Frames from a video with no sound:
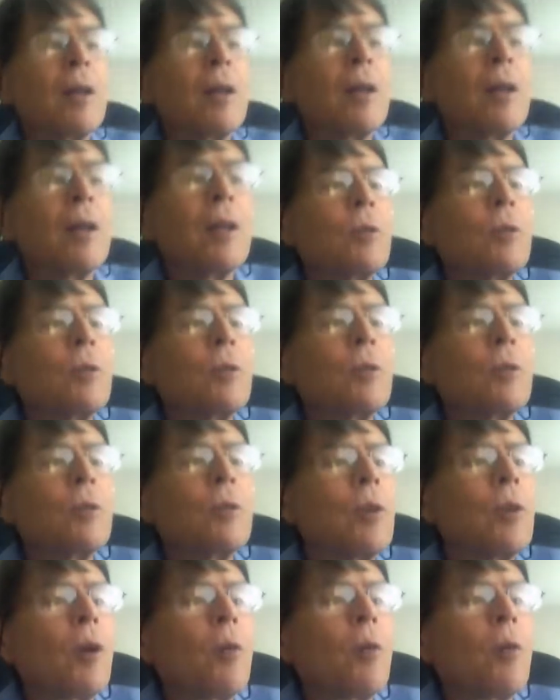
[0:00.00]
you don't
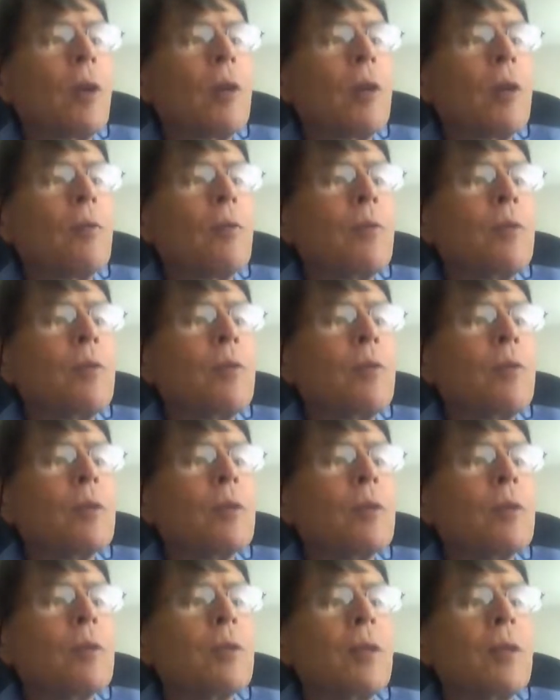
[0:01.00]
know what it feels
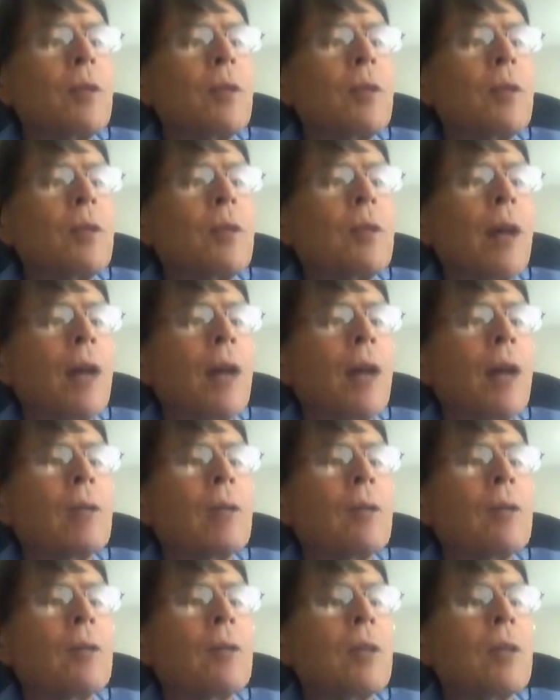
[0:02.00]
like not to be
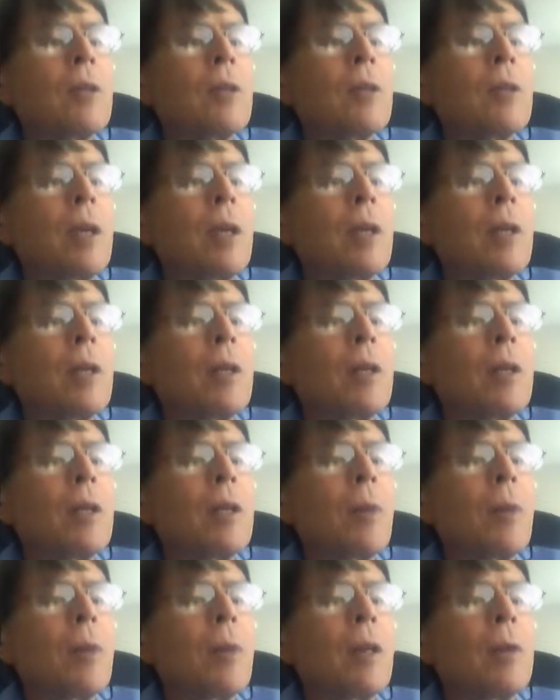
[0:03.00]
contaminated by
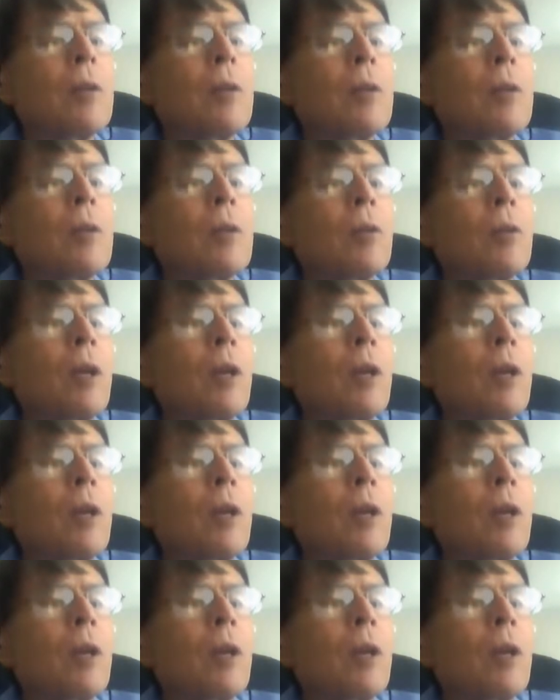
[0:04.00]
it,